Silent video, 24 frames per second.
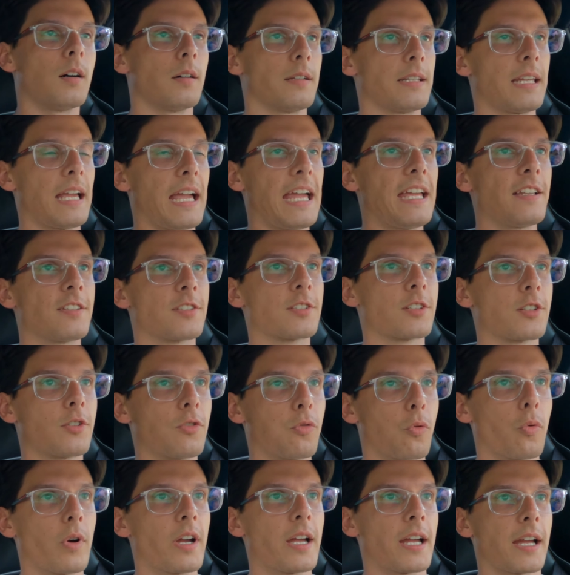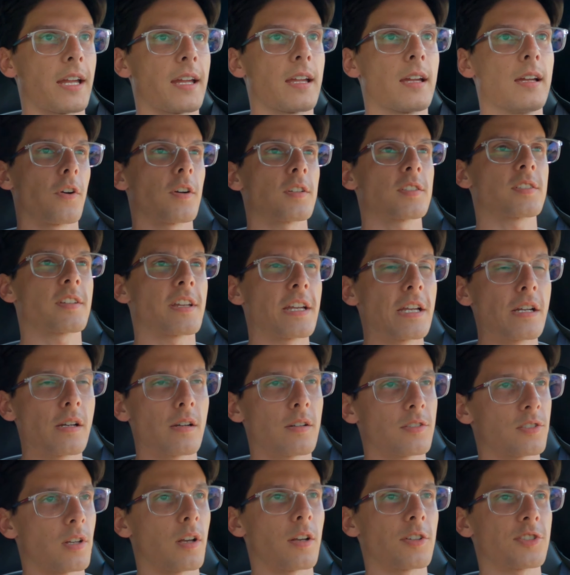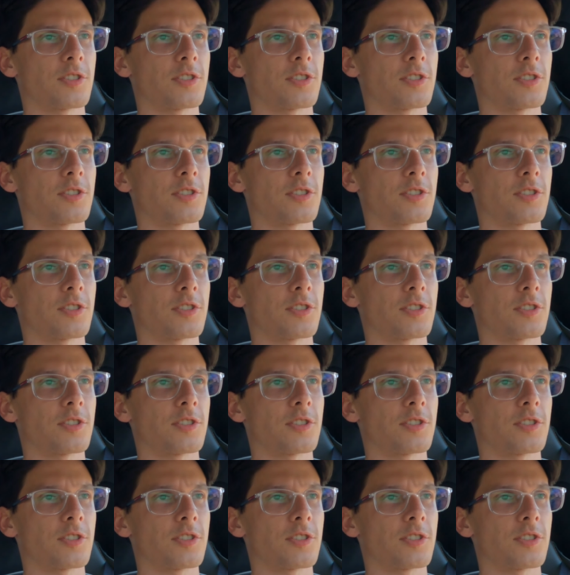Oh, it's quick. First gear is